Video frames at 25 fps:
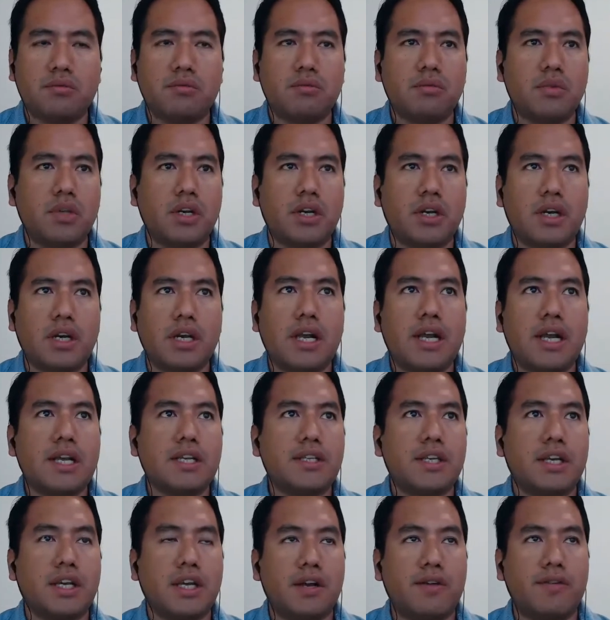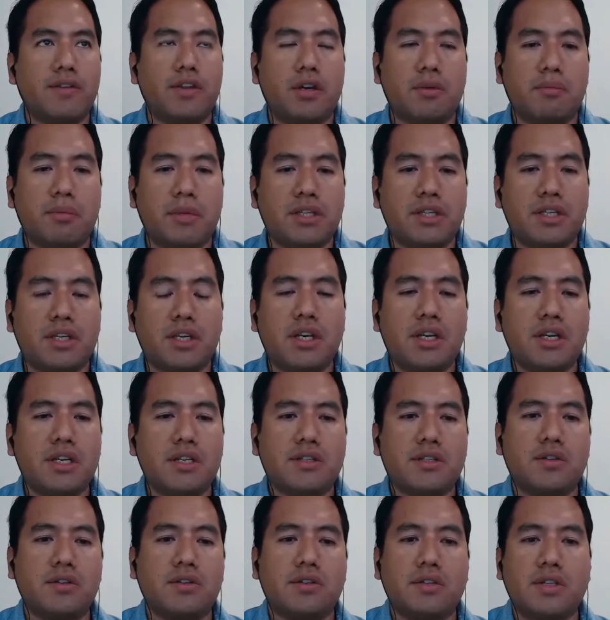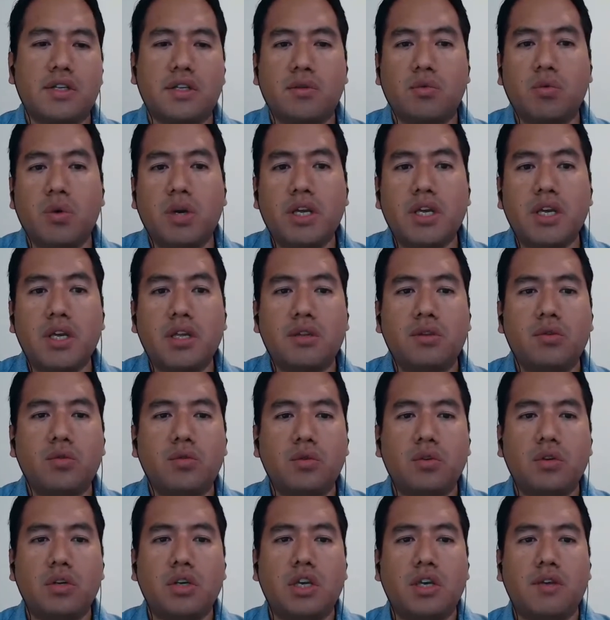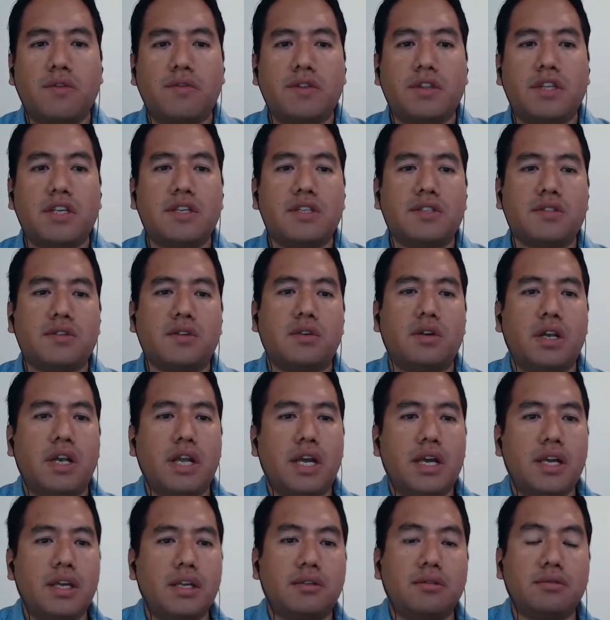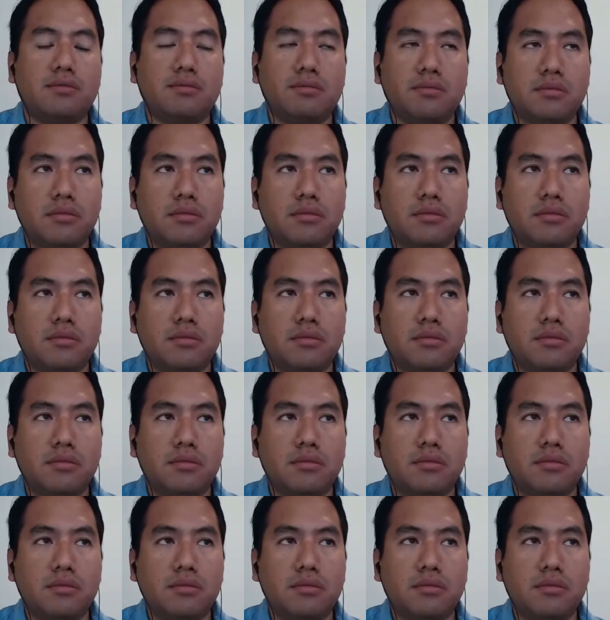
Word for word: their class they have their materials and say why i do give this online